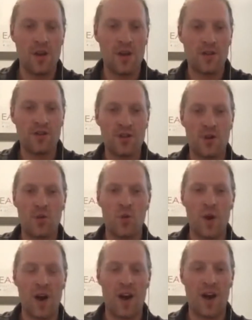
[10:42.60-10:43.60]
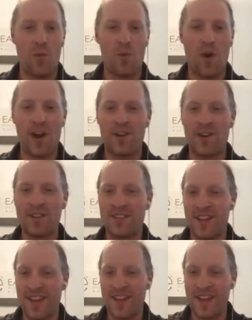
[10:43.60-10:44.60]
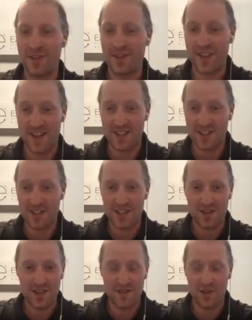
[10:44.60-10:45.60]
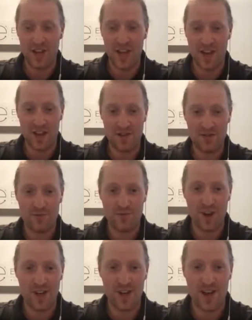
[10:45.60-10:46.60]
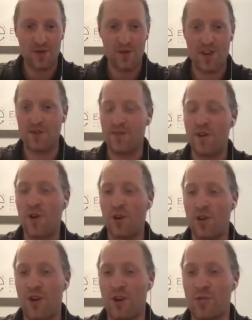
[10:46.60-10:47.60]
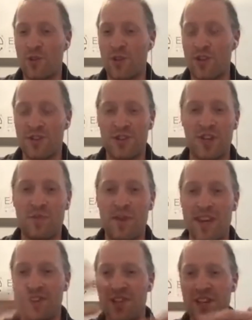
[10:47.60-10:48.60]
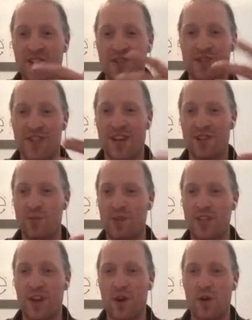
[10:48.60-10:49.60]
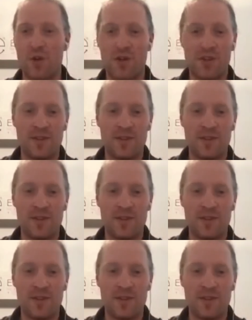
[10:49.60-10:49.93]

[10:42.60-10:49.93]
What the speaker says: So why not sit at your desk if you can right now and follow along with us? You can make changes as we go.